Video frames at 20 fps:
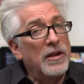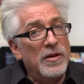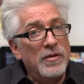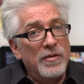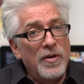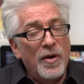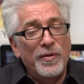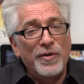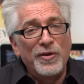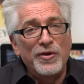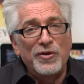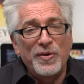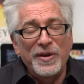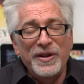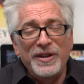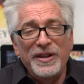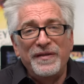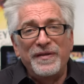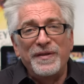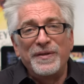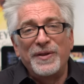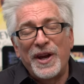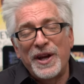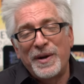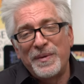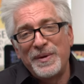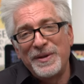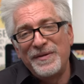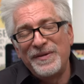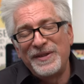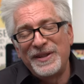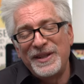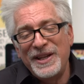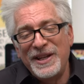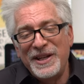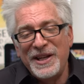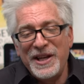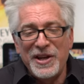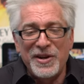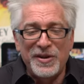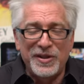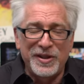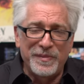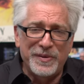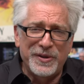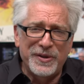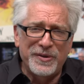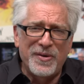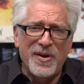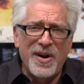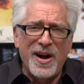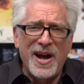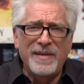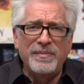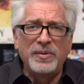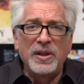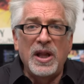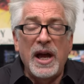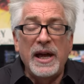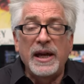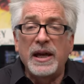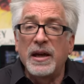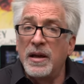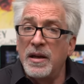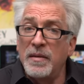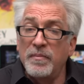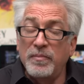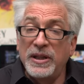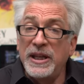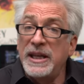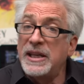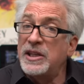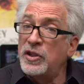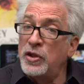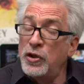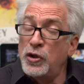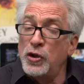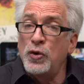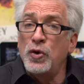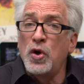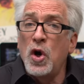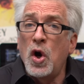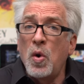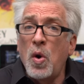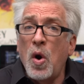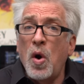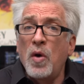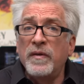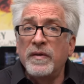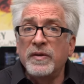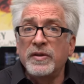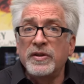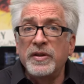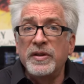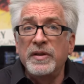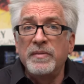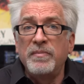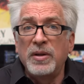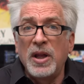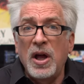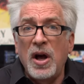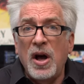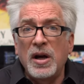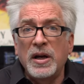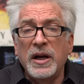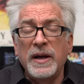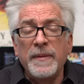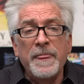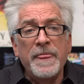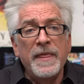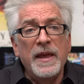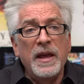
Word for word: You know the drill. If you like what you've seen here, subscribe, like, please do go over to the blog.